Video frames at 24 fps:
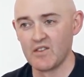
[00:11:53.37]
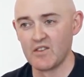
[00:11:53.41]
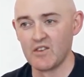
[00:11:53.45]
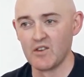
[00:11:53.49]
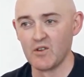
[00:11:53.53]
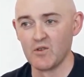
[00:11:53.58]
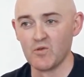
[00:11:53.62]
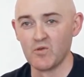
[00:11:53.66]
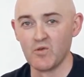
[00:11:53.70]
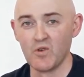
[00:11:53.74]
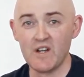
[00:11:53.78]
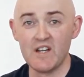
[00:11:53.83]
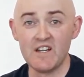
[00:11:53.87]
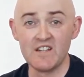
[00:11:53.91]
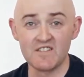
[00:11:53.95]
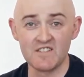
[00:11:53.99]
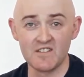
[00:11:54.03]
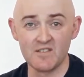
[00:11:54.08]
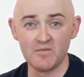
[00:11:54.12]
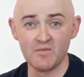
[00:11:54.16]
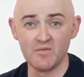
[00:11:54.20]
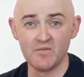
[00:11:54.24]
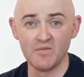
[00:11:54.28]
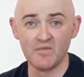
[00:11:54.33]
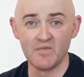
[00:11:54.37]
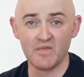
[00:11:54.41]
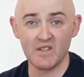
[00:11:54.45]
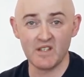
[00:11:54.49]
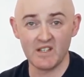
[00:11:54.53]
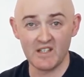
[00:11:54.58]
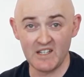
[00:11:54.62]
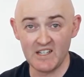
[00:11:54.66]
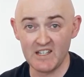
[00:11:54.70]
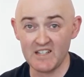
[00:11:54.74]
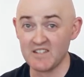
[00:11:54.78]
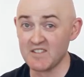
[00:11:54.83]
The
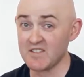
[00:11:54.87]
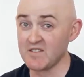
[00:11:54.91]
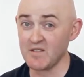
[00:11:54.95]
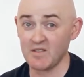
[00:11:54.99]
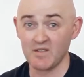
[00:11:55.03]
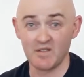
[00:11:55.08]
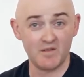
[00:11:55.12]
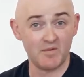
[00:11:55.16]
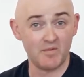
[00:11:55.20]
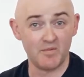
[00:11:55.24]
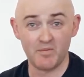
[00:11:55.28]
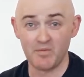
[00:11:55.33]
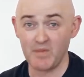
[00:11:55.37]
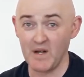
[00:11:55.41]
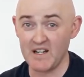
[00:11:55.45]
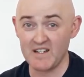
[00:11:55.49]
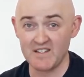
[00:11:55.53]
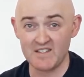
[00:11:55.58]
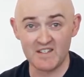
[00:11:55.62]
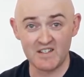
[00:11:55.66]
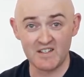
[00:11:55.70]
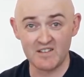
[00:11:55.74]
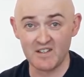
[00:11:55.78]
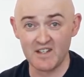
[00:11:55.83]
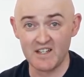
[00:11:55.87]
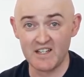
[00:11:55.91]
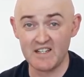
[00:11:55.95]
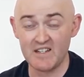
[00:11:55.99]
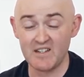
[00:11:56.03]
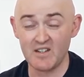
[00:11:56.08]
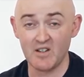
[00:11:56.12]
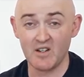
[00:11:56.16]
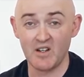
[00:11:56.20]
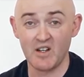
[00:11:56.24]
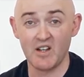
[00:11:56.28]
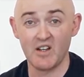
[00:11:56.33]
reason is
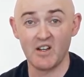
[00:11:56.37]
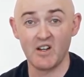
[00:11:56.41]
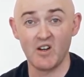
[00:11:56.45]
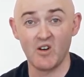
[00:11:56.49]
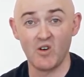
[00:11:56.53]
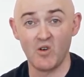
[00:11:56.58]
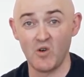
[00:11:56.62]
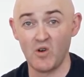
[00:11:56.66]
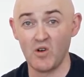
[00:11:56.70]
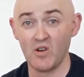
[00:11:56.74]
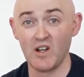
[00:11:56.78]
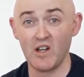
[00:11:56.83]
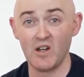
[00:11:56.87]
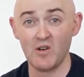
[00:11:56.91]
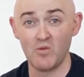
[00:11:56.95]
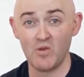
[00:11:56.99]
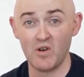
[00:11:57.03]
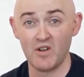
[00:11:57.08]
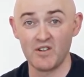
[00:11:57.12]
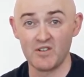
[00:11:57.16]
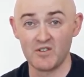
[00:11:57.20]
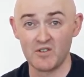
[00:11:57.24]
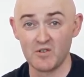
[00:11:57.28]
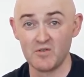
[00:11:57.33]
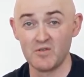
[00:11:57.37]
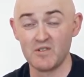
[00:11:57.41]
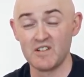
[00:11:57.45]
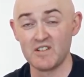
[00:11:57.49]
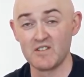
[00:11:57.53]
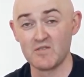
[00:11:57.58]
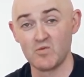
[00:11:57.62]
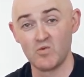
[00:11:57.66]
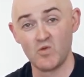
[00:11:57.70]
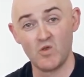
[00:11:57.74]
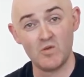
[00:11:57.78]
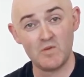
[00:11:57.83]
basically all I want to do
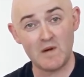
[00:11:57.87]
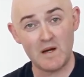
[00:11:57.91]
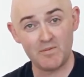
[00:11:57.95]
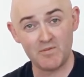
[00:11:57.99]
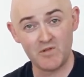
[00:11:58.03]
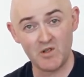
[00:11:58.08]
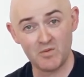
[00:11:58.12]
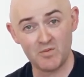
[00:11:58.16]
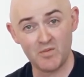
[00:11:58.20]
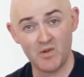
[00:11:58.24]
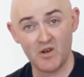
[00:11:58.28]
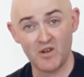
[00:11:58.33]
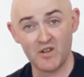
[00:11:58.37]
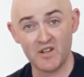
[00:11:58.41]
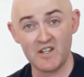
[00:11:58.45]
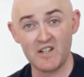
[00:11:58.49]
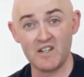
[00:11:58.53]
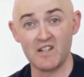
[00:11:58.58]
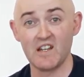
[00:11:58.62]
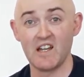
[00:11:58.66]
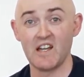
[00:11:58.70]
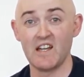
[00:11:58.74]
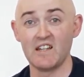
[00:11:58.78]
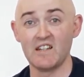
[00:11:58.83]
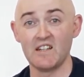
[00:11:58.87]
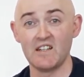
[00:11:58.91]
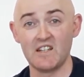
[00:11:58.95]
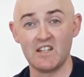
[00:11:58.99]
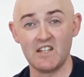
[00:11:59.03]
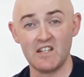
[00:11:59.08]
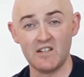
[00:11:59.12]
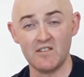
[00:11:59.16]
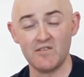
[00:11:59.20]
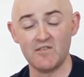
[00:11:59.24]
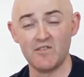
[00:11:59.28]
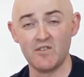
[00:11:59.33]
is warm up your body and
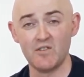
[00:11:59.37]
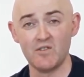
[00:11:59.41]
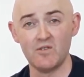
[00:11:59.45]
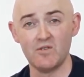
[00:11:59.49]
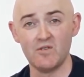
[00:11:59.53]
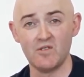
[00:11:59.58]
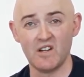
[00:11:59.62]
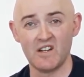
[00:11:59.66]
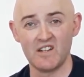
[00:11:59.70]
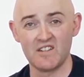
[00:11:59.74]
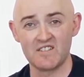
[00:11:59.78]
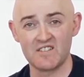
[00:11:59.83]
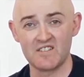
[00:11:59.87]
give you a